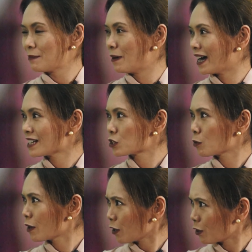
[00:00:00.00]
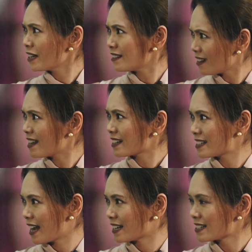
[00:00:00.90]
Diba? So, in that
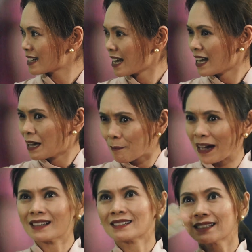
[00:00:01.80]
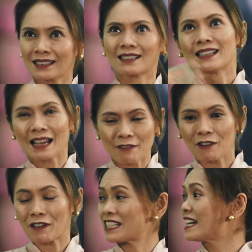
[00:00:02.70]
sense, parang
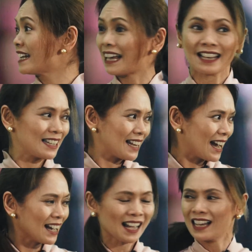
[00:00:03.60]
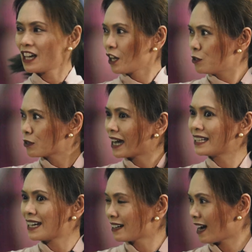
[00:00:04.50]
na-facilitate niya yung
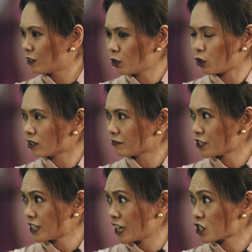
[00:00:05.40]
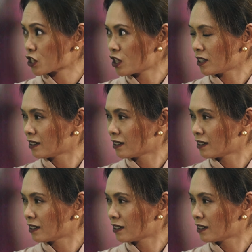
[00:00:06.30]
ganyang conversation.